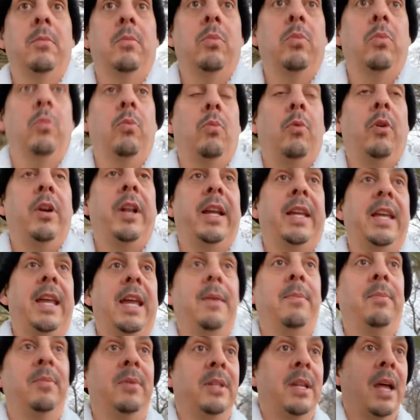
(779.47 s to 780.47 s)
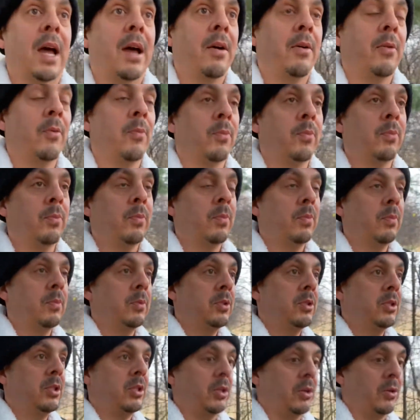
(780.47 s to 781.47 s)
what I came down
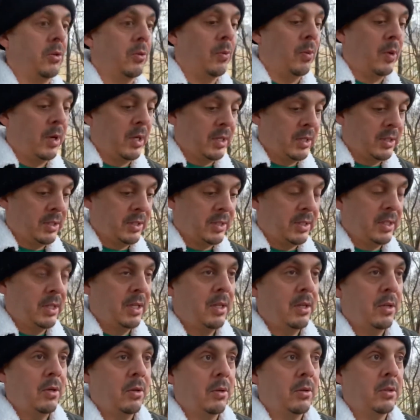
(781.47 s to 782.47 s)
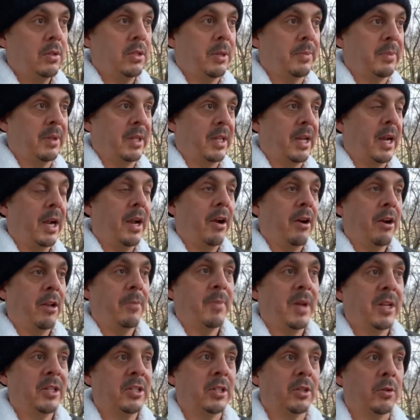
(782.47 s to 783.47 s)
to was something that I already
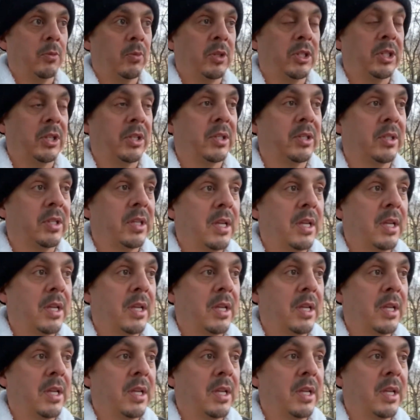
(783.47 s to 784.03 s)
mentioned, which is